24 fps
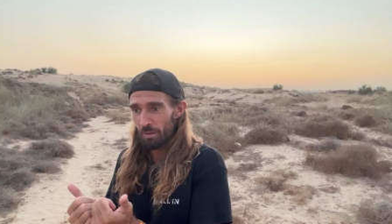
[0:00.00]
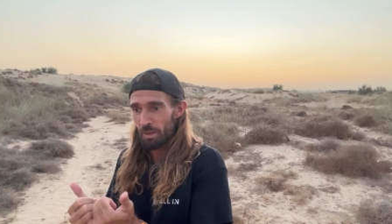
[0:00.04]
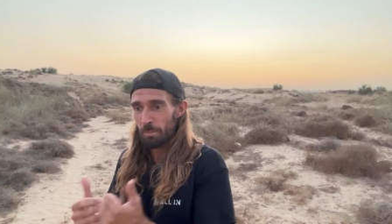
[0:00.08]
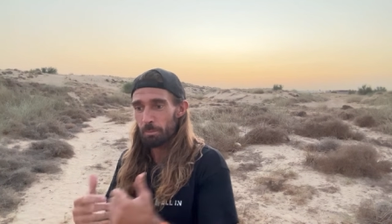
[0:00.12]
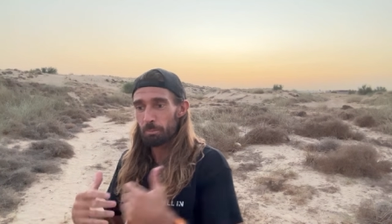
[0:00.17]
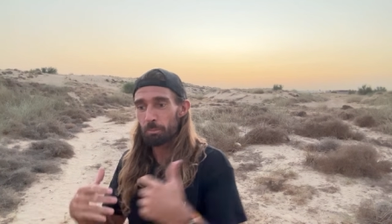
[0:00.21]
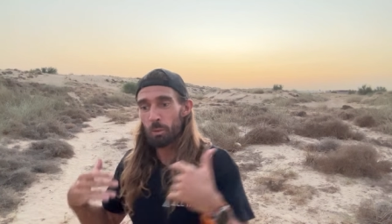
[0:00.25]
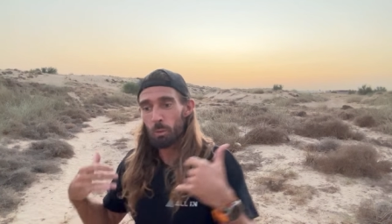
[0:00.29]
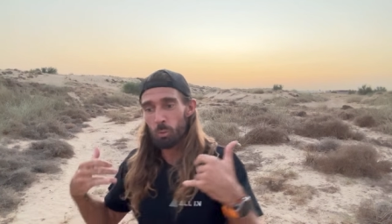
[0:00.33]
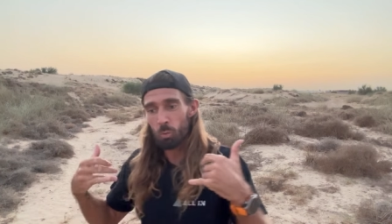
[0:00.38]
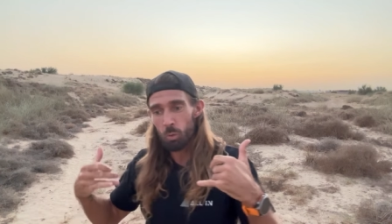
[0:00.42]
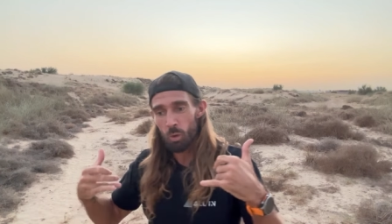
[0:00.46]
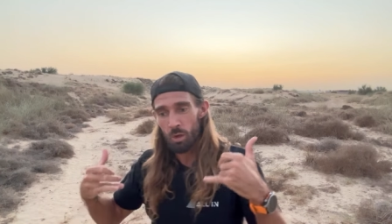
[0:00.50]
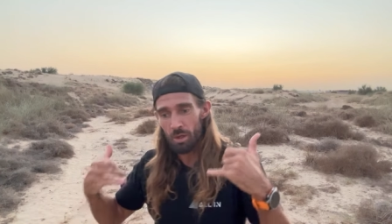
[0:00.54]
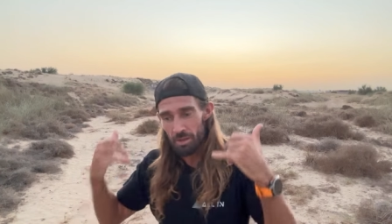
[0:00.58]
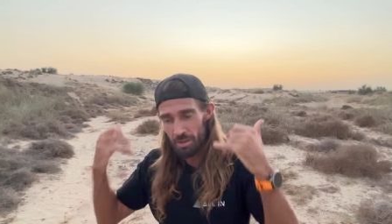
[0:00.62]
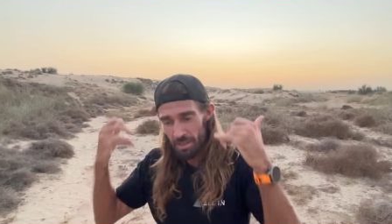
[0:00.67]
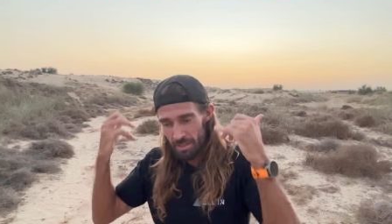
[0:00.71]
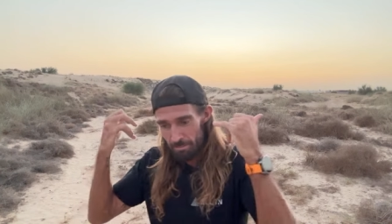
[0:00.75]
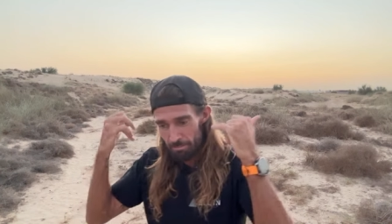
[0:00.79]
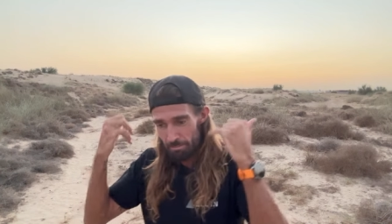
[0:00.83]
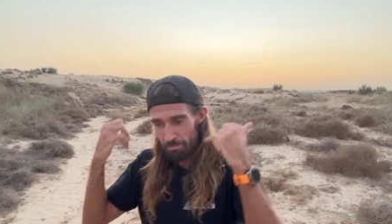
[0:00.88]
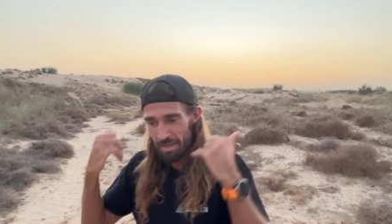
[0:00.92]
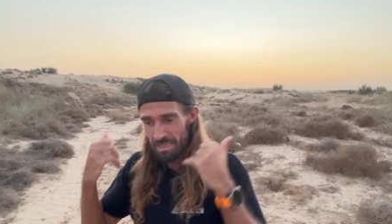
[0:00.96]
But what
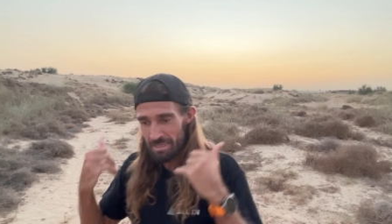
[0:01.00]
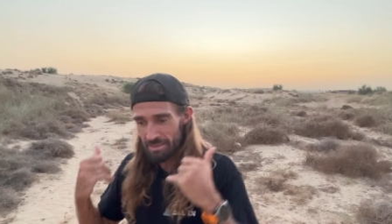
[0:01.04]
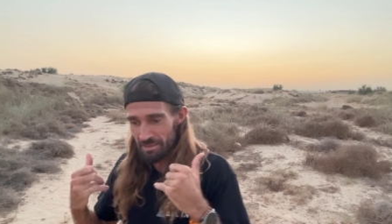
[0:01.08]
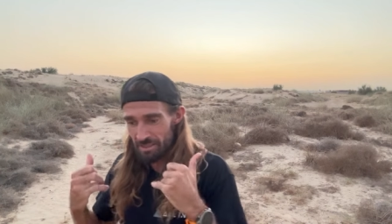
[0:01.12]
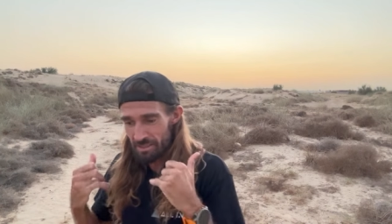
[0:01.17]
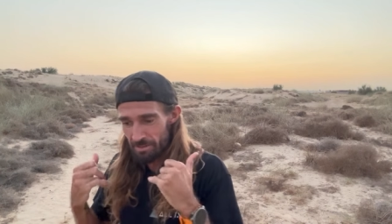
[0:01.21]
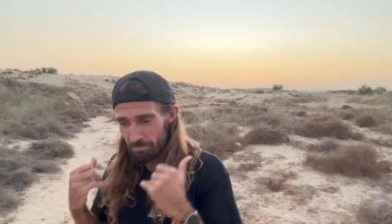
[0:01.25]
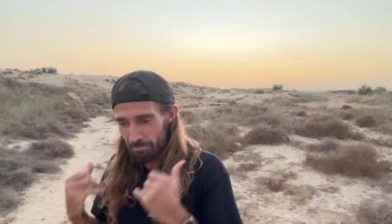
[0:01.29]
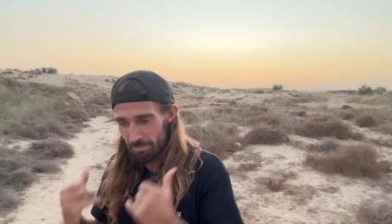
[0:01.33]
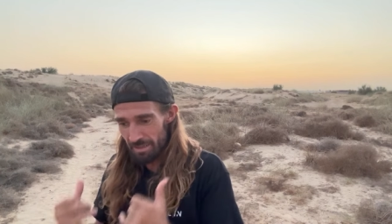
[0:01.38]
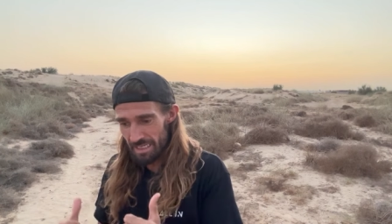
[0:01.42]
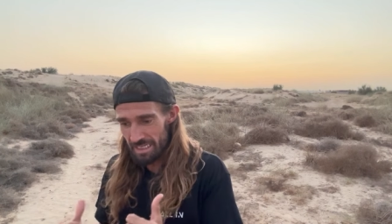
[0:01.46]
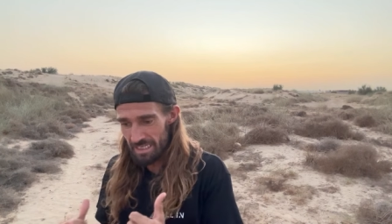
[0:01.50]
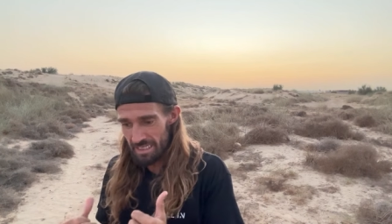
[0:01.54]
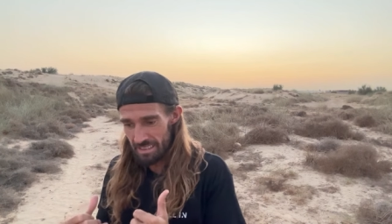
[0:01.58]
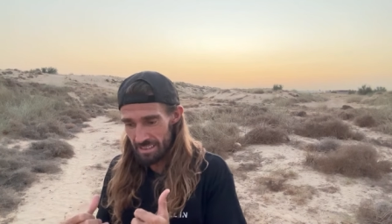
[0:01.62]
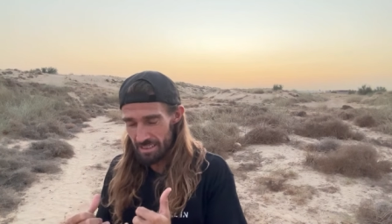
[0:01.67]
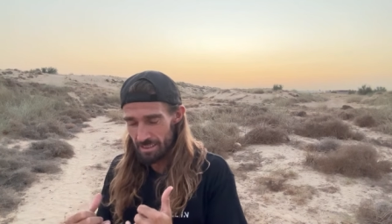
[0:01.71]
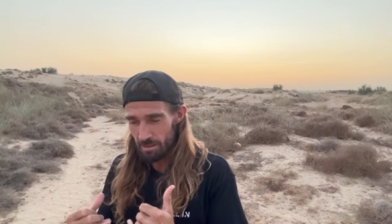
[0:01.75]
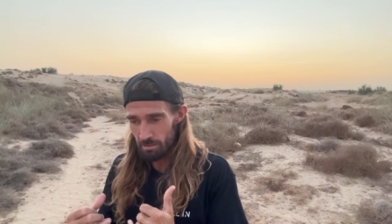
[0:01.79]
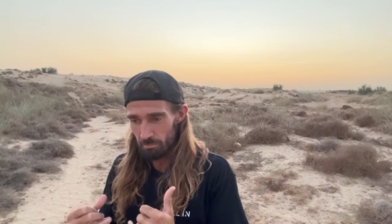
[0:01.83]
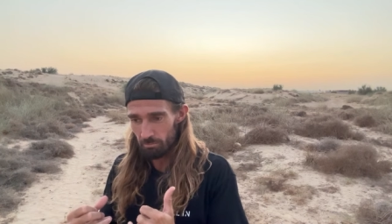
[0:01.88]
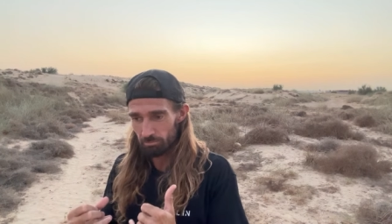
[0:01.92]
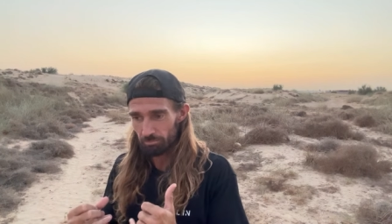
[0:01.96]
it meant to me
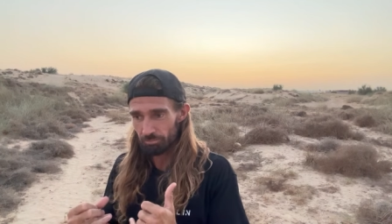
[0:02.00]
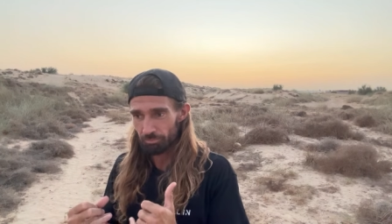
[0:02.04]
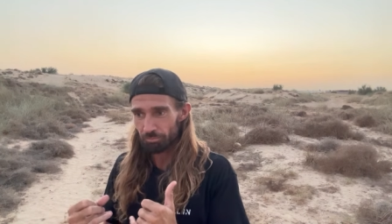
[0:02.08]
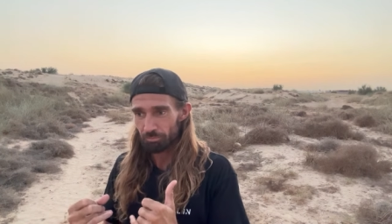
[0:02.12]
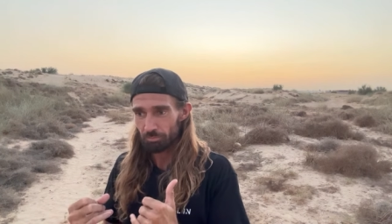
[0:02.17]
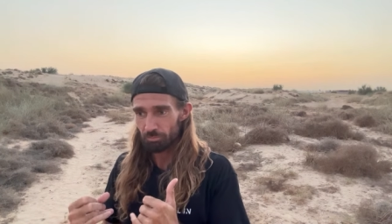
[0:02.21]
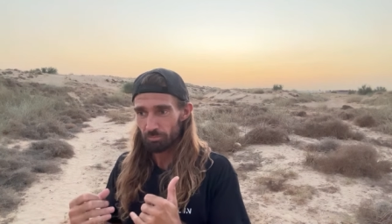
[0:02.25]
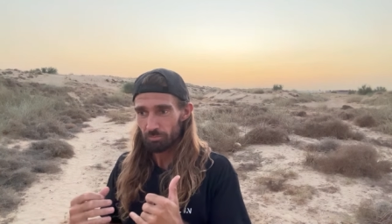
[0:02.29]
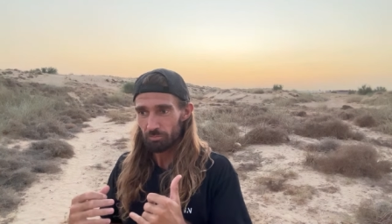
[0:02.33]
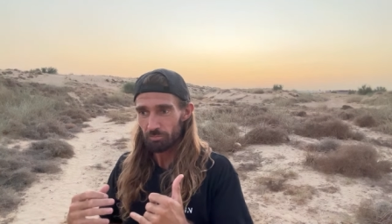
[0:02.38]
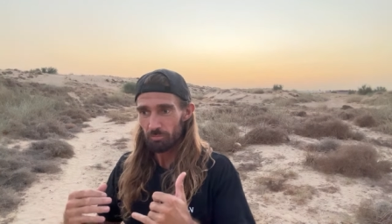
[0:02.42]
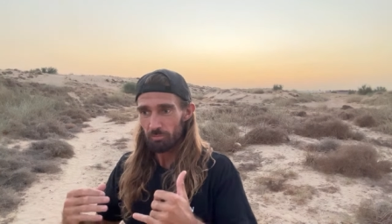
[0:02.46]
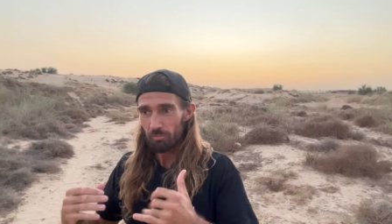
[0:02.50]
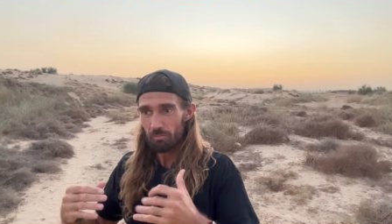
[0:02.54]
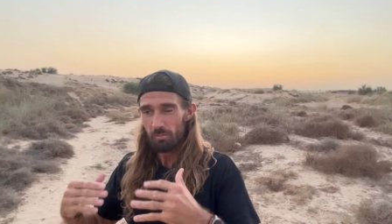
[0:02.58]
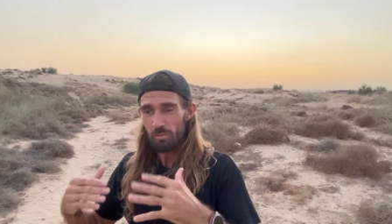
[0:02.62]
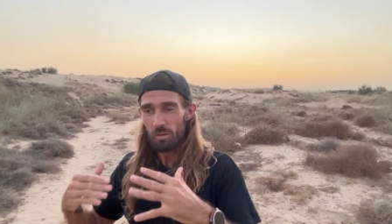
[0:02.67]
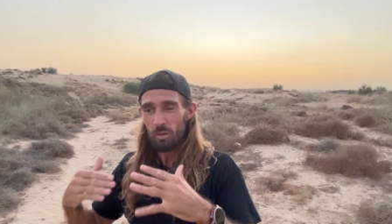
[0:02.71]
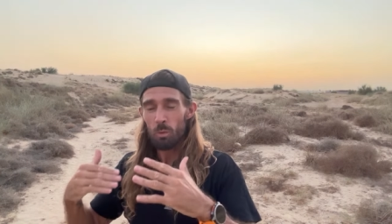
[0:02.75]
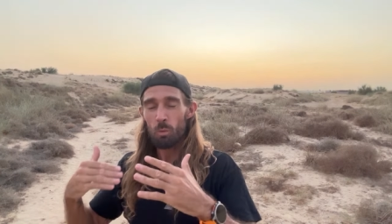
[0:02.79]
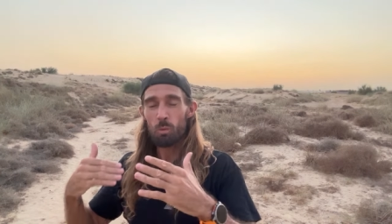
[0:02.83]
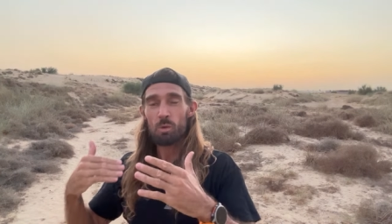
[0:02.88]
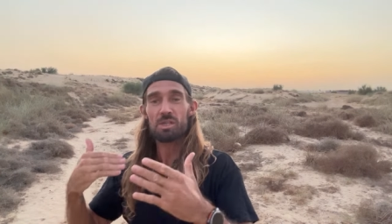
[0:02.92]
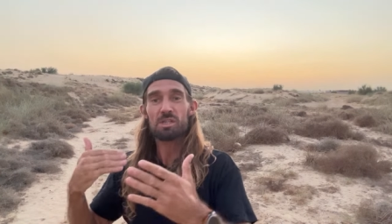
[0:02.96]

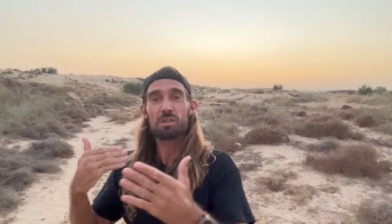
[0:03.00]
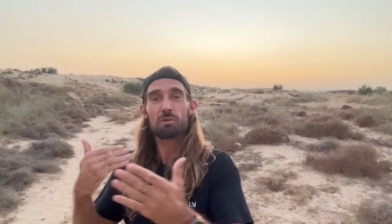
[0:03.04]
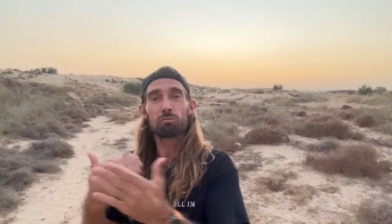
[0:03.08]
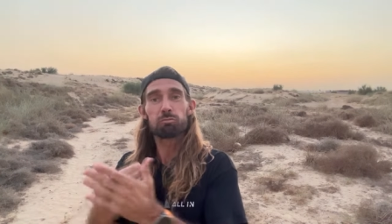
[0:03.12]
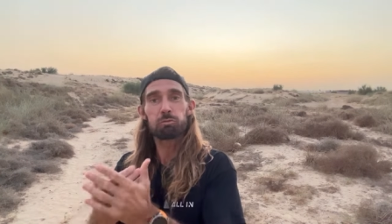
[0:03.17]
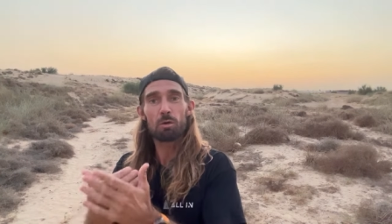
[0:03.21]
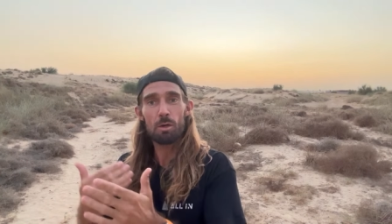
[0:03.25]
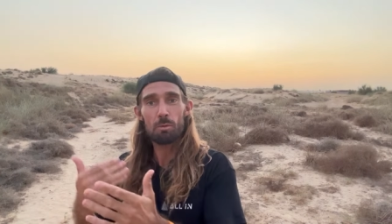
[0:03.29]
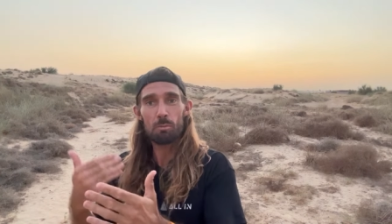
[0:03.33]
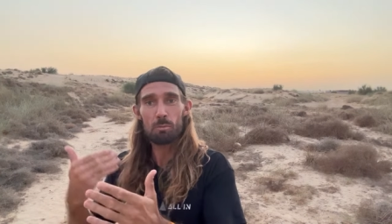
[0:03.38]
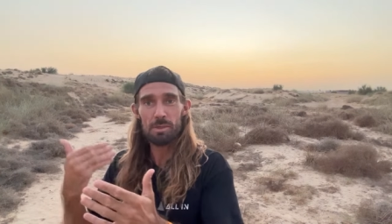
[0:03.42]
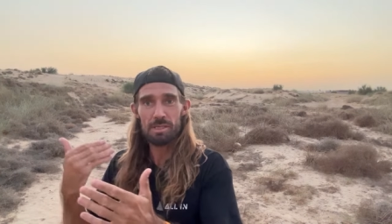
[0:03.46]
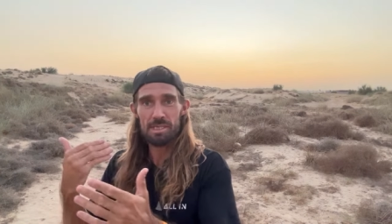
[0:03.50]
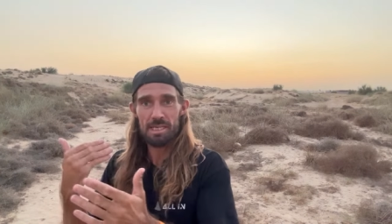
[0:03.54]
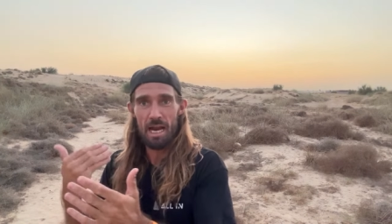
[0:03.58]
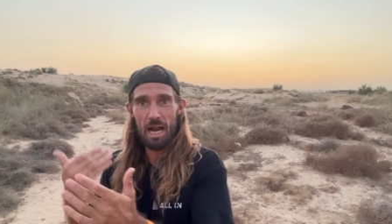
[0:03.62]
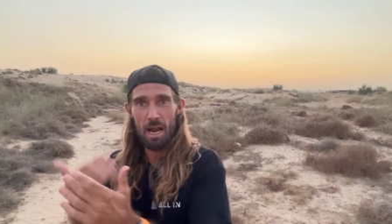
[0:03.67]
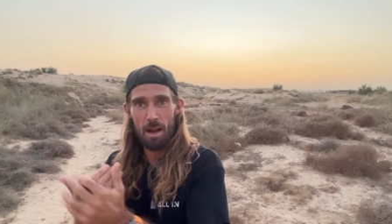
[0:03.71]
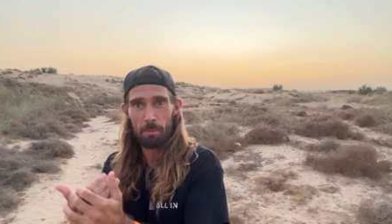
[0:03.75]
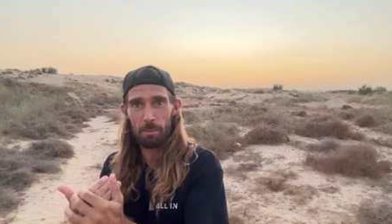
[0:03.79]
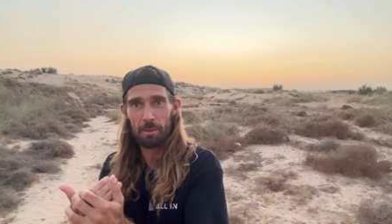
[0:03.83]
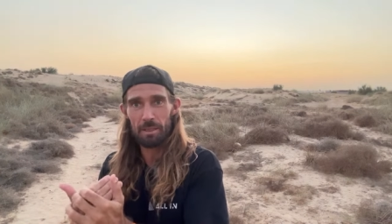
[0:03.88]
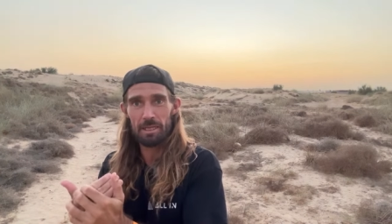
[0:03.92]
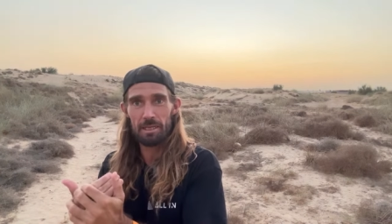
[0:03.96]
was the run was
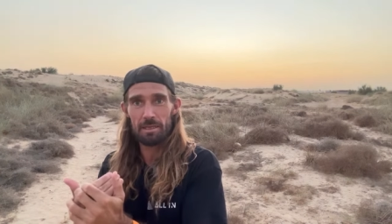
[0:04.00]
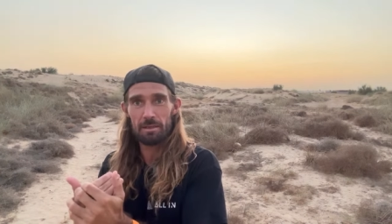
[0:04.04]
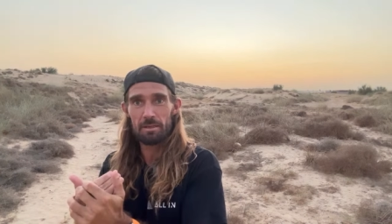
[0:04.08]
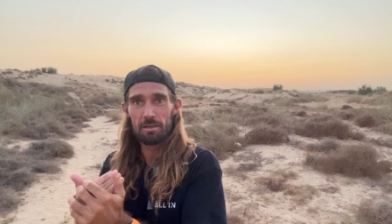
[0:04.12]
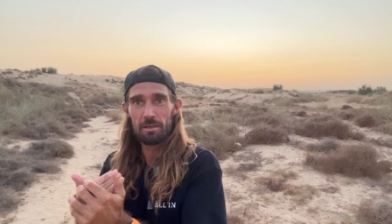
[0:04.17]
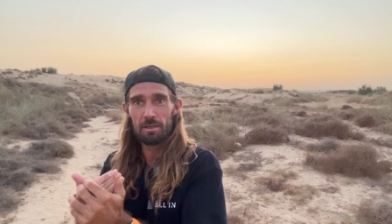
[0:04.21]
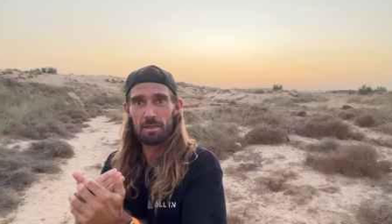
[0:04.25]
happening.